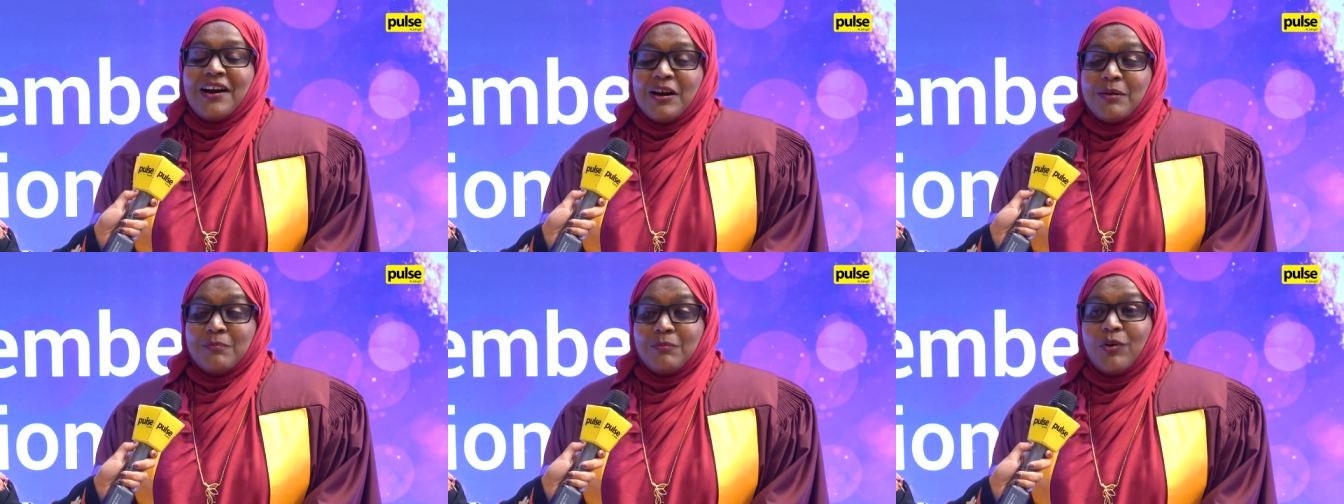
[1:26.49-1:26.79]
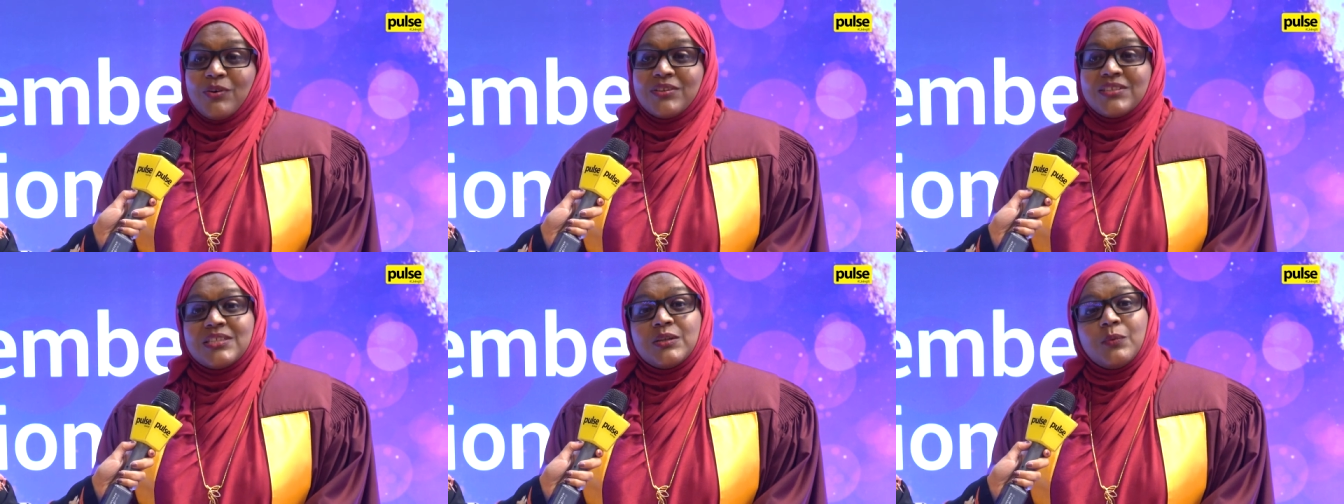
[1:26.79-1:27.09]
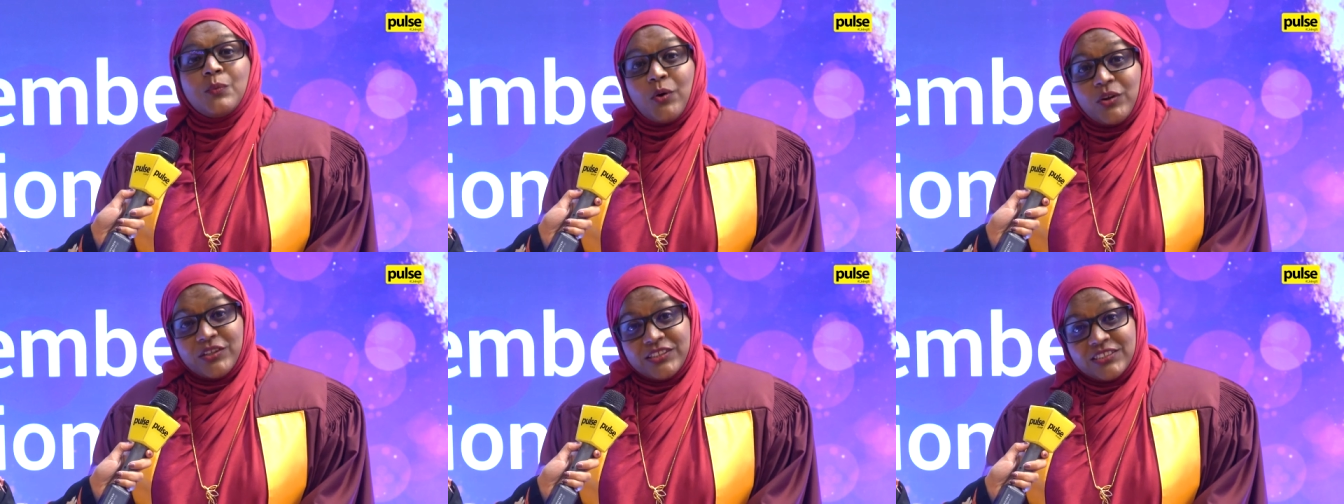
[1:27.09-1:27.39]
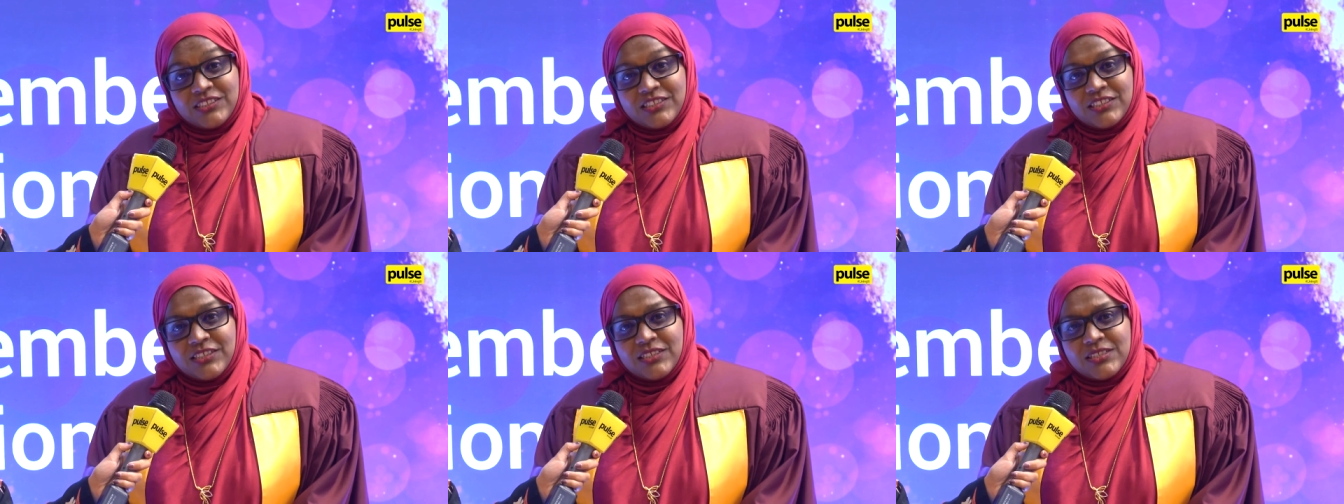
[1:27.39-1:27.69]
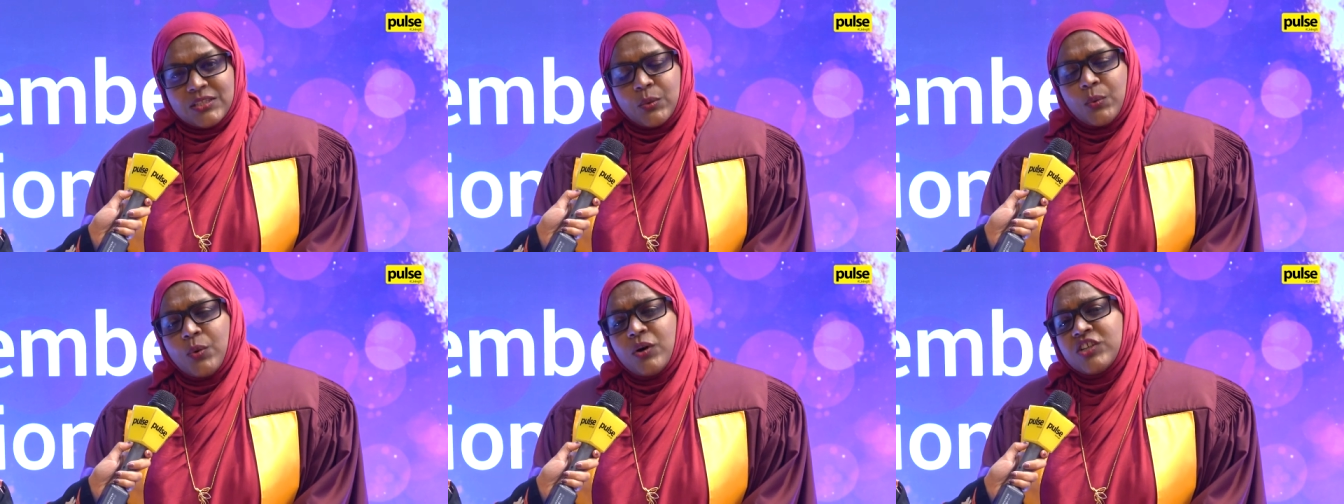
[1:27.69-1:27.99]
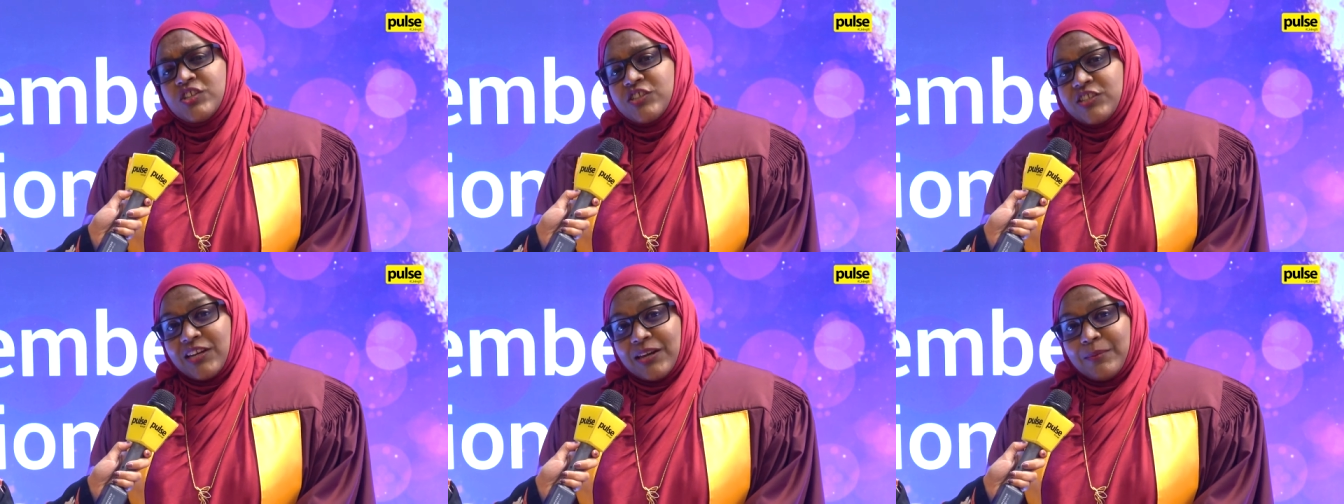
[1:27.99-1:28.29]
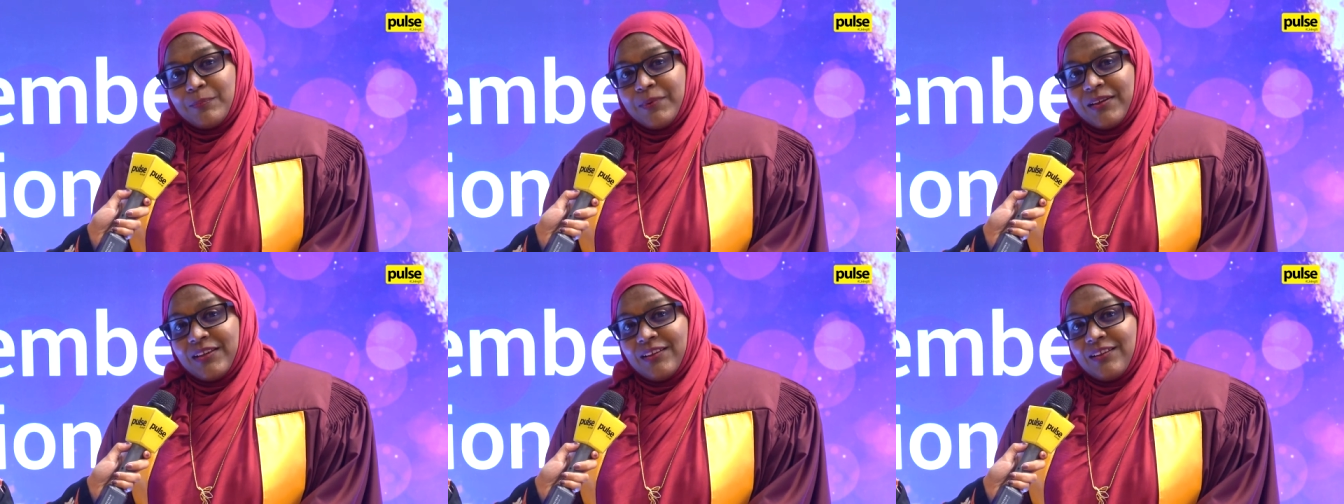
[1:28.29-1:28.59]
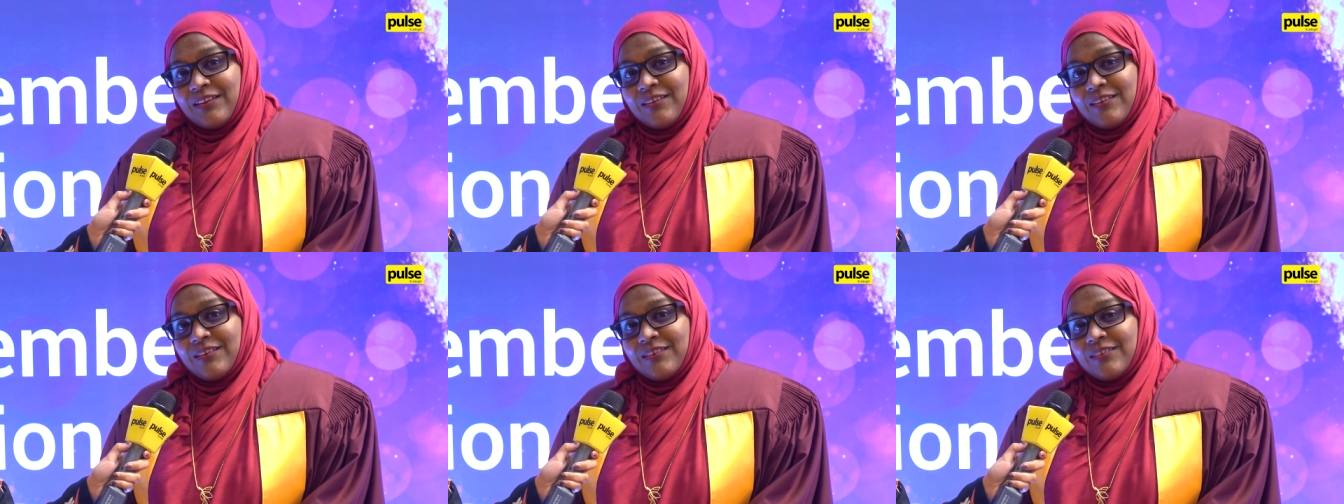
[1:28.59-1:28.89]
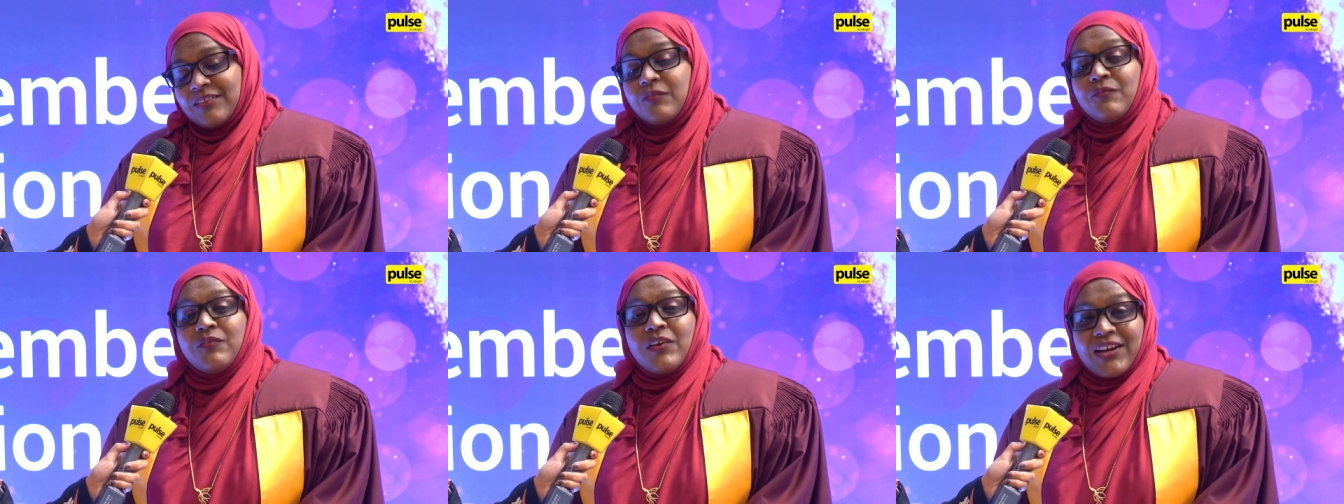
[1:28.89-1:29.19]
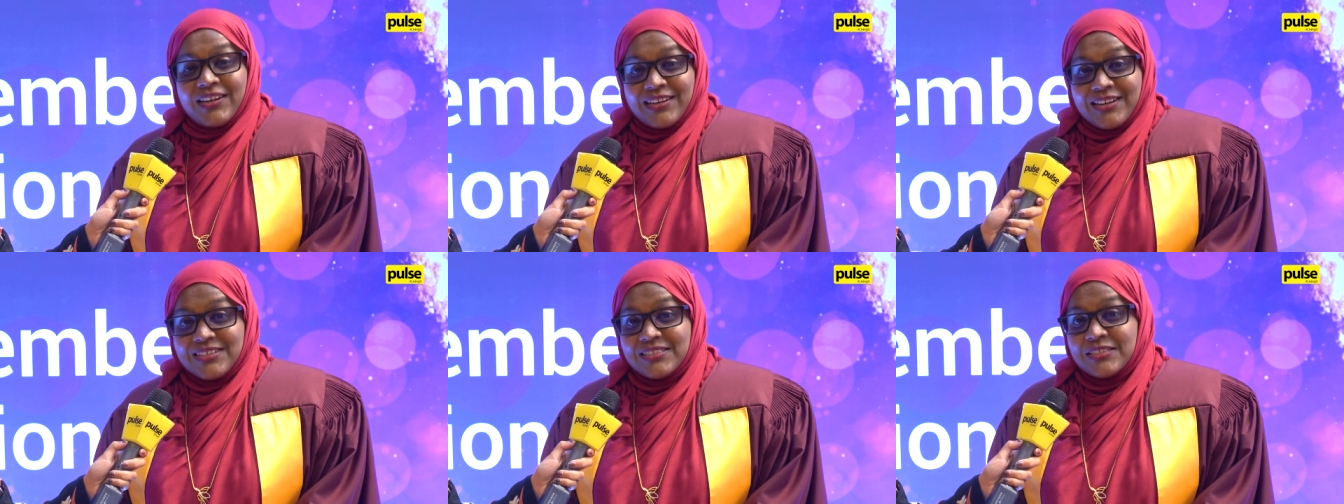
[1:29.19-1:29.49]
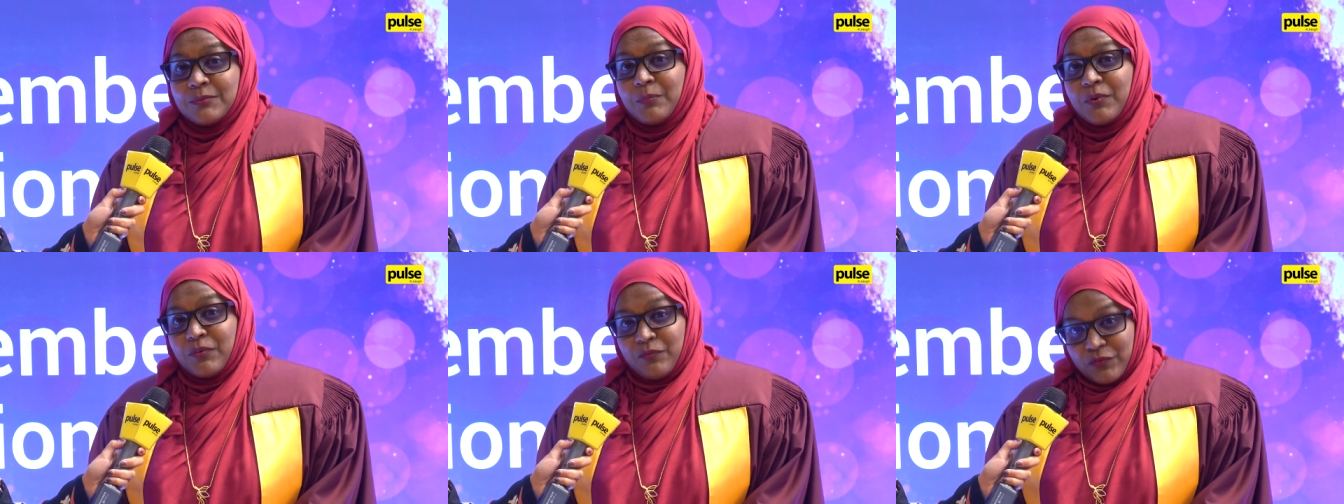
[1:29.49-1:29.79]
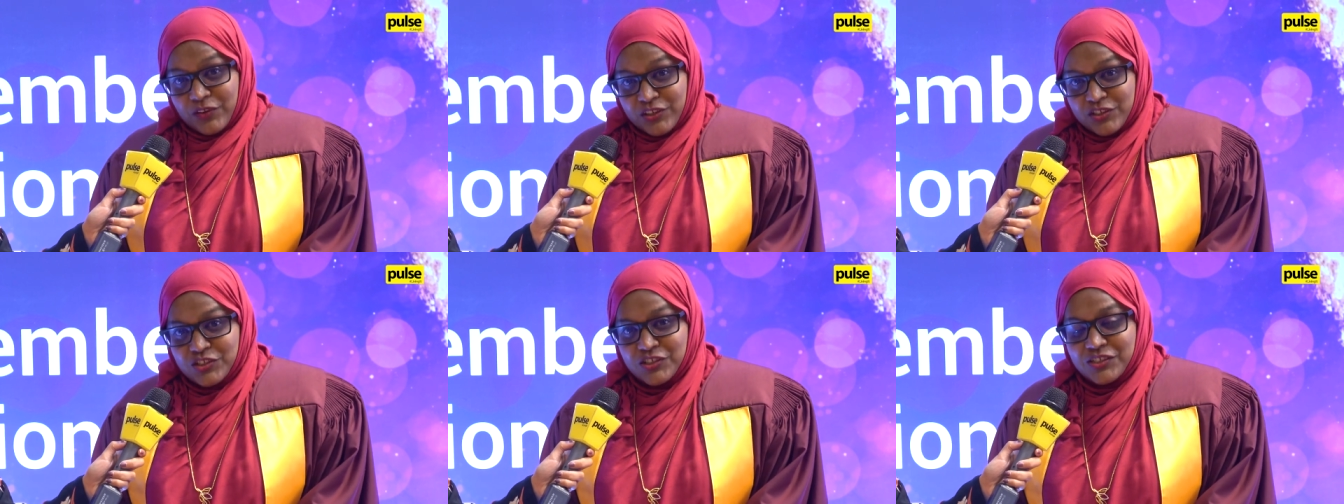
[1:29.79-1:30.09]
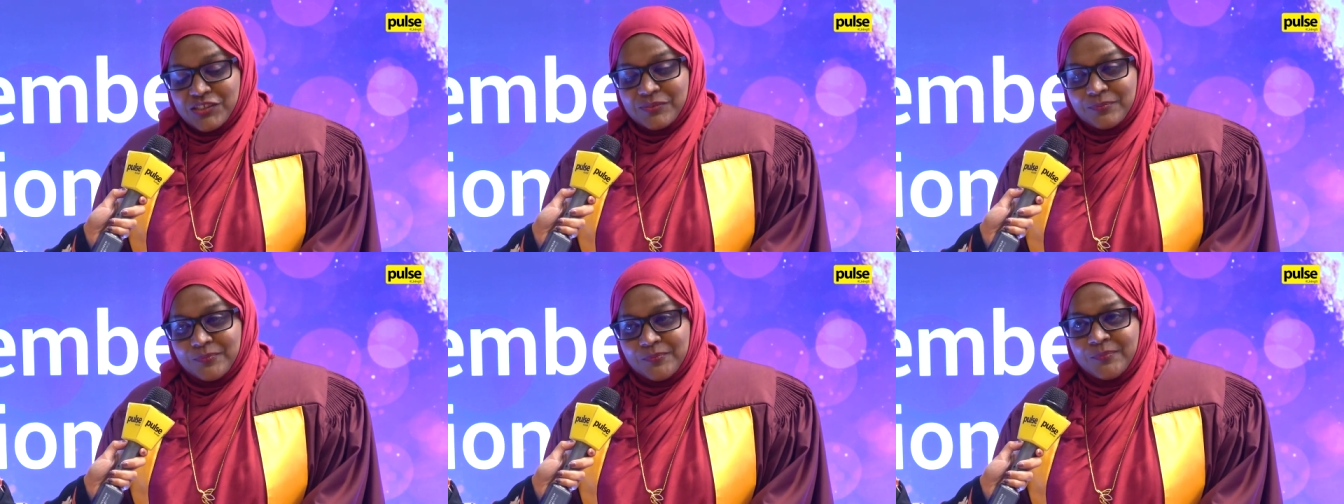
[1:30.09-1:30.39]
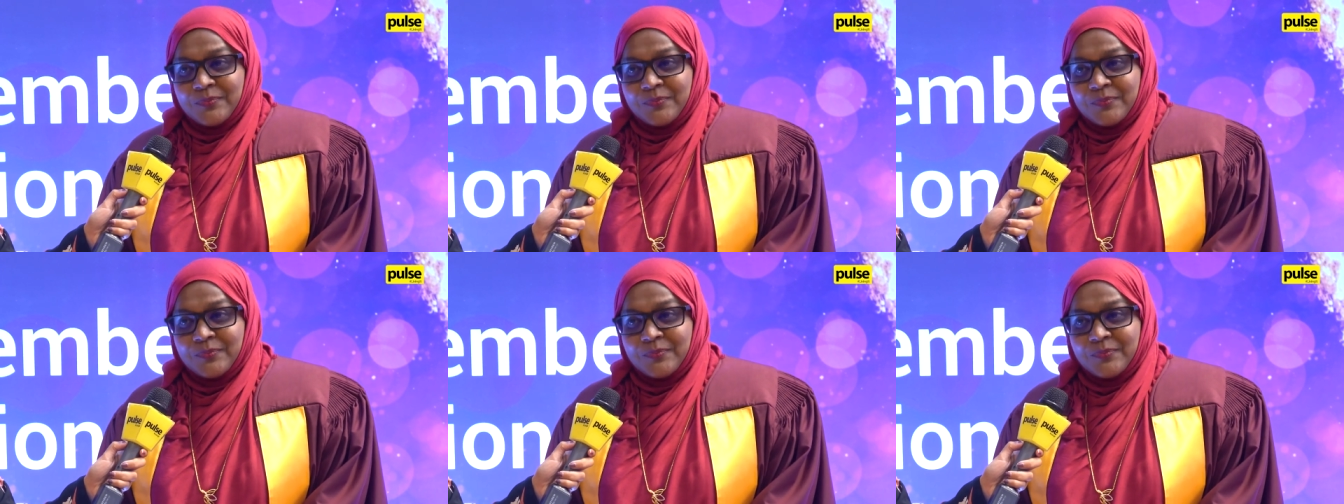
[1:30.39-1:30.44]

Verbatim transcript: amongst the volunteers who are shaping the finance profession.